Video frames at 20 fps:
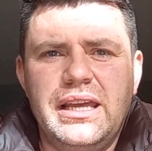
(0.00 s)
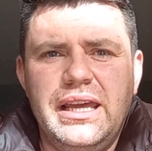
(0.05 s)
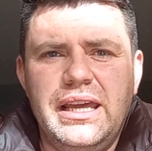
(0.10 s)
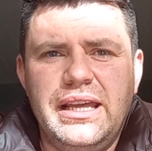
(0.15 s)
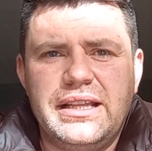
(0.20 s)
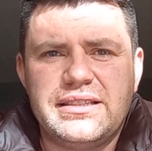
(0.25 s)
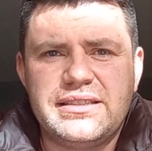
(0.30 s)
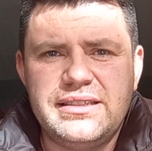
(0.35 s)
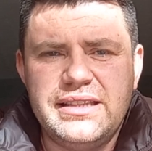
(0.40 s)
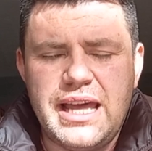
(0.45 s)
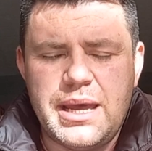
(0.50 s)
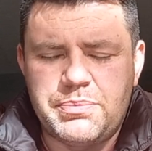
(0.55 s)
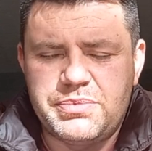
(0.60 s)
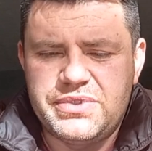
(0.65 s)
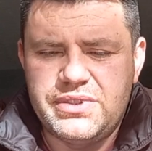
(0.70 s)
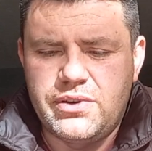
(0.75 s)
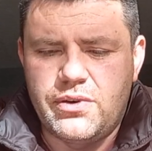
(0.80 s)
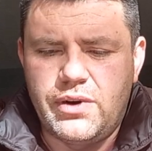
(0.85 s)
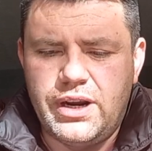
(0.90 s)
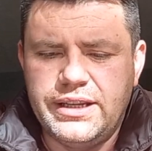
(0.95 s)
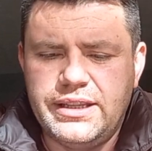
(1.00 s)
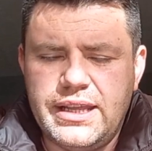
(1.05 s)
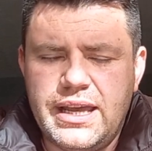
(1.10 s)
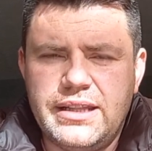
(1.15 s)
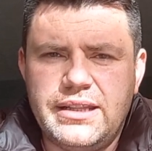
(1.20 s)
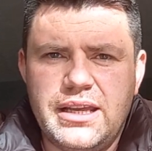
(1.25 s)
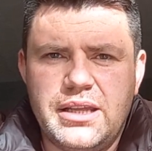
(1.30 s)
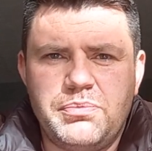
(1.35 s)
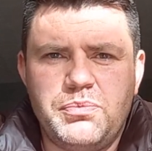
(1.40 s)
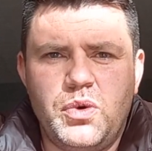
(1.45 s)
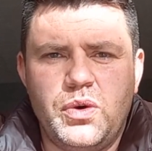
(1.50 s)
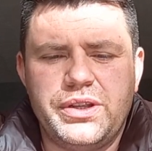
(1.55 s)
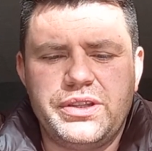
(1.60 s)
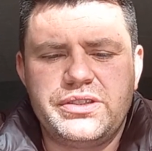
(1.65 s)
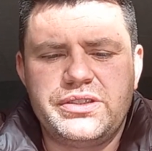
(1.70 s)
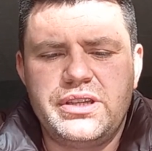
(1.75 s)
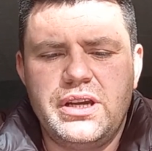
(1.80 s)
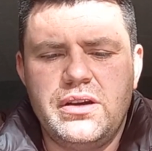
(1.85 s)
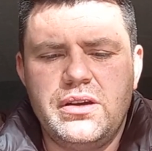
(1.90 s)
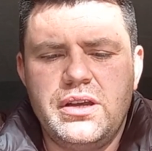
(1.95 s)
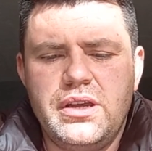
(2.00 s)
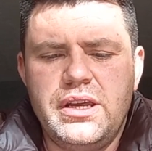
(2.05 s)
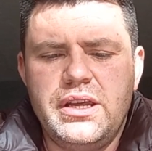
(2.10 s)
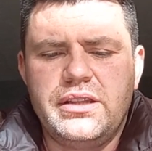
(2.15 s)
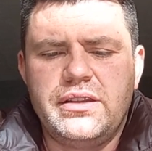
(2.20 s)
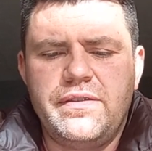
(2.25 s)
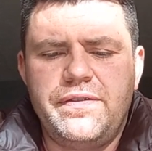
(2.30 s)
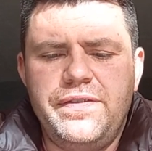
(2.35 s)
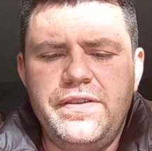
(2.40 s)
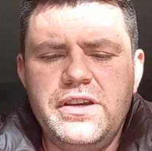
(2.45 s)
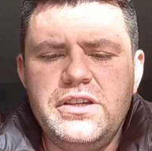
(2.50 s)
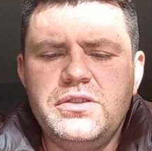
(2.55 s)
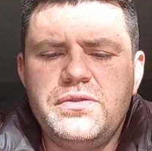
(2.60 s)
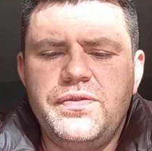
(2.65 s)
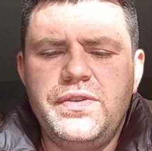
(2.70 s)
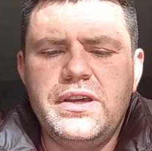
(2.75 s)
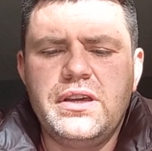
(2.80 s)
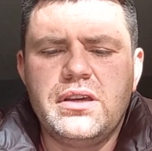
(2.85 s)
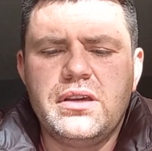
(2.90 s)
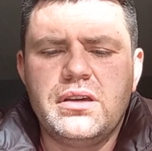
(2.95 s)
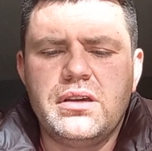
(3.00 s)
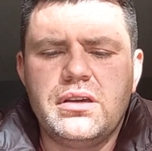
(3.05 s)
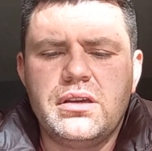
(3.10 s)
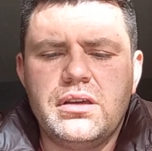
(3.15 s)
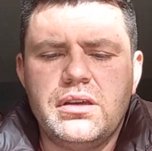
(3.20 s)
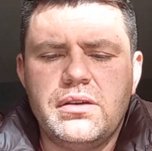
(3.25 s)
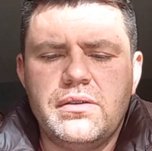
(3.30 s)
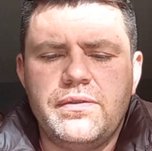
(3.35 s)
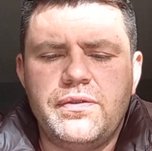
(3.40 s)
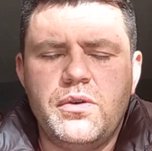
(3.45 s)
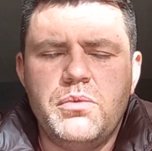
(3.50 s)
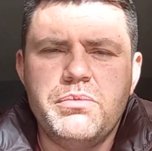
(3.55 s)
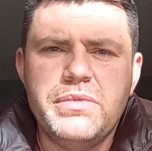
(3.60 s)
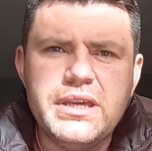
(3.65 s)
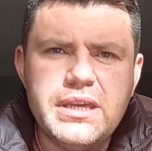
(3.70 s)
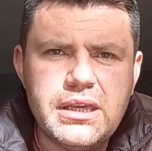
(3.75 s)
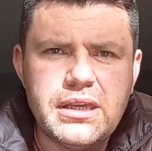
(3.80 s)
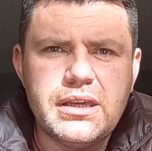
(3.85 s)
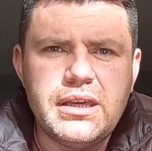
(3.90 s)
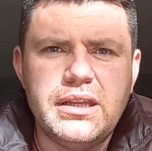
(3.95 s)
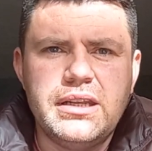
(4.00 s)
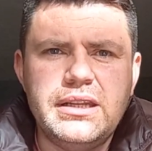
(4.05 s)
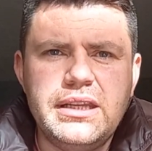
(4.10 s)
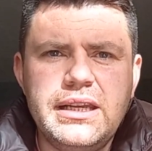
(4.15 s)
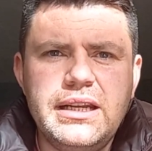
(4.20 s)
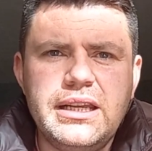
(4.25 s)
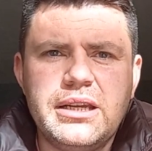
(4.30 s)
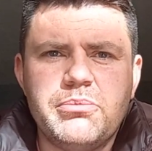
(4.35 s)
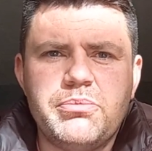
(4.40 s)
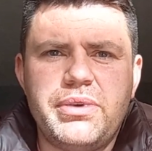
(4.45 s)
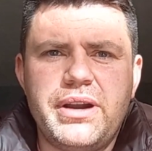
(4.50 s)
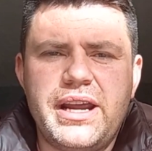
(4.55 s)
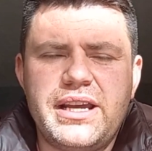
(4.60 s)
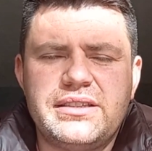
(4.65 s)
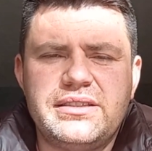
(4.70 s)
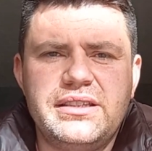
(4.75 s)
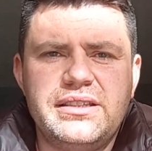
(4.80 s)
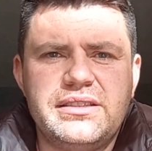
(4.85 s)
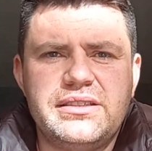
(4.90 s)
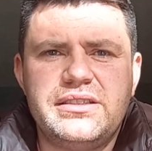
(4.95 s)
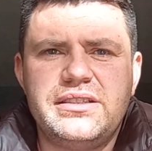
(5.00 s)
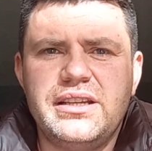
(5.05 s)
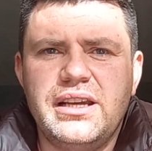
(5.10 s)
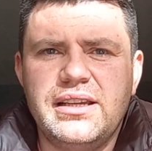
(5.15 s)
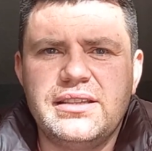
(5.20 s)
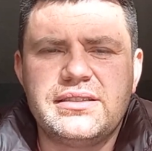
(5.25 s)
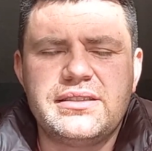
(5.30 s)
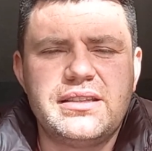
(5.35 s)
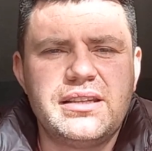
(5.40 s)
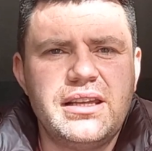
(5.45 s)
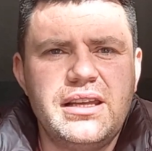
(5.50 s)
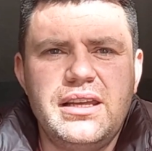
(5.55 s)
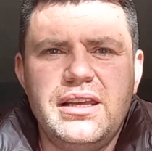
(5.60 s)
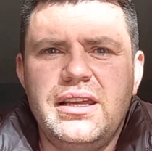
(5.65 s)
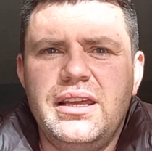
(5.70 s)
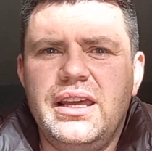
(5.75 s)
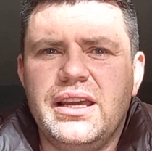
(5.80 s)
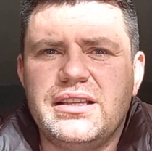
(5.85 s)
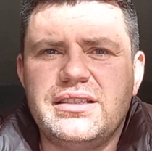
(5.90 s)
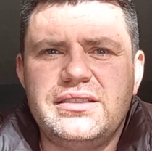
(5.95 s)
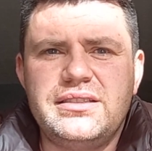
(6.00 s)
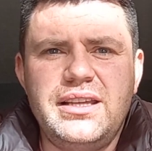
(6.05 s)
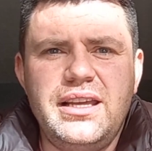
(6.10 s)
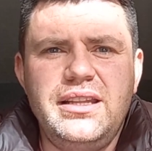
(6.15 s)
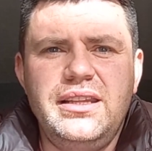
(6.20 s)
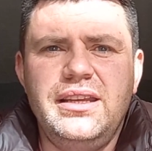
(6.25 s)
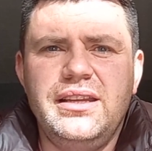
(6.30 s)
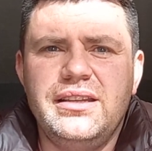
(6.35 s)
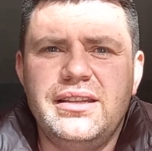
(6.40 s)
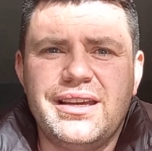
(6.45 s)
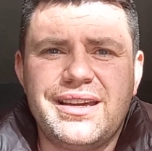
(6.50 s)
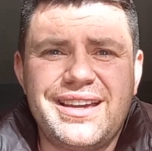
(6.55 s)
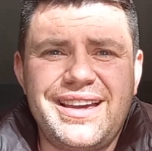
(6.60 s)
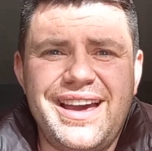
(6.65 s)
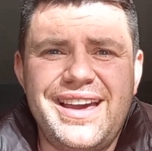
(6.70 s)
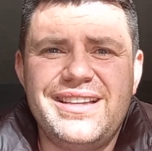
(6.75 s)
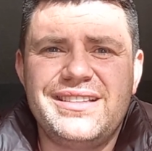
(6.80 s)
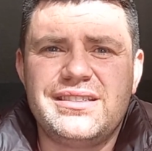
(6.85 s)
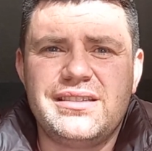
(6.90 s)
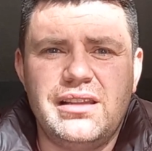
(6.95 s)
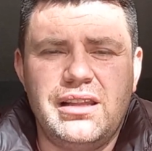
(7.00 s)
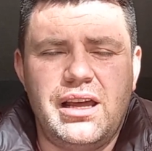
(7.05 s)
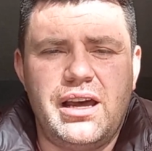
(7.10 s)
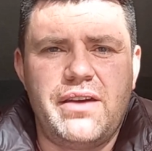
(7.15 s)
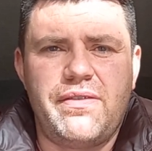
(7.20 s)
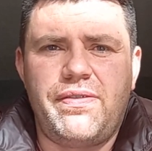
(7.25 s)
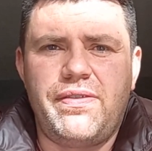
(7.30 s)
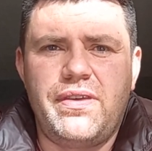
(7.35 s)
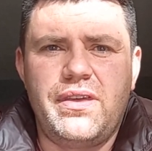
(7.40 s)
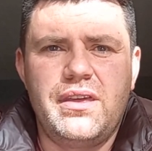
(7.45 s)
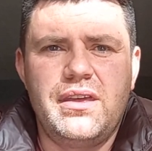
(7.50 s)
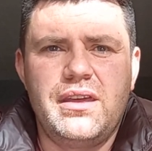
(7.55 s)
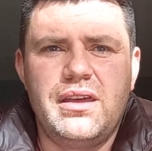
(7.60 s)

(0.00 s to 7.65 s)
it snaps right at that point. So the first thing for me, annealing brass is just extending the case life.